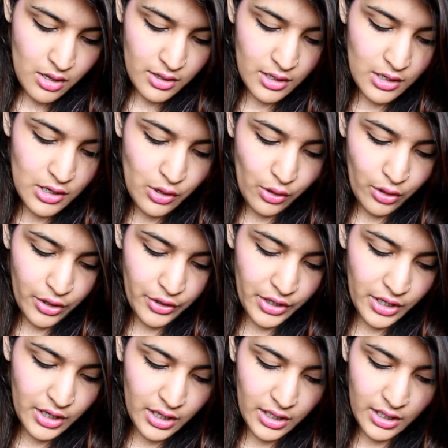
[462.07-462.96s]
the
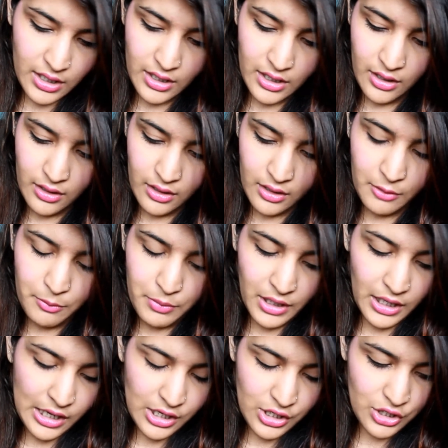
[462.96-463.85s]
L'Oreal
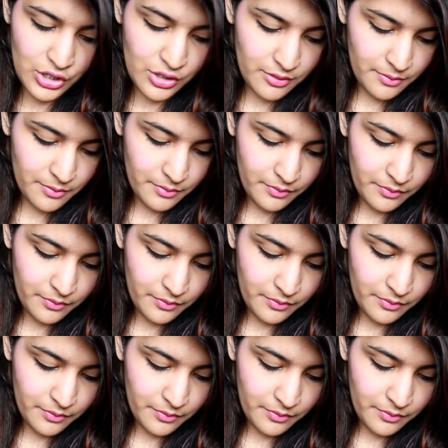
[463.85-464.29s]
blush.